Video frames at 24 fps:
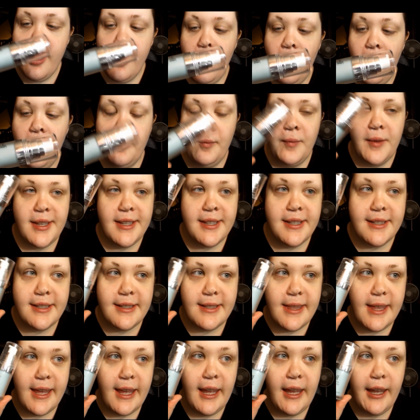Um, this is
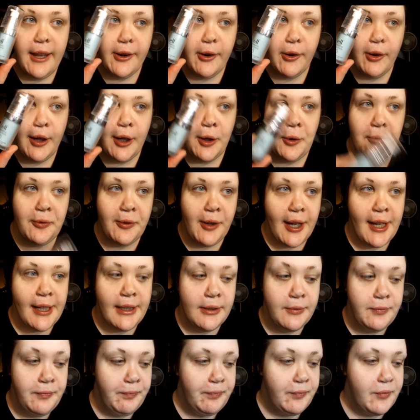the green
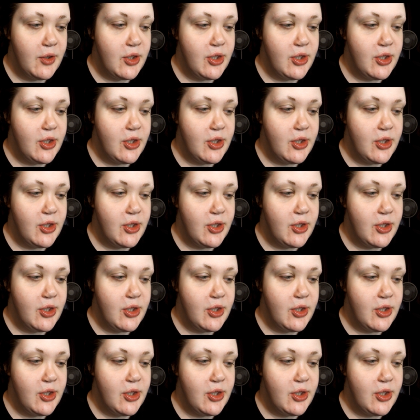one,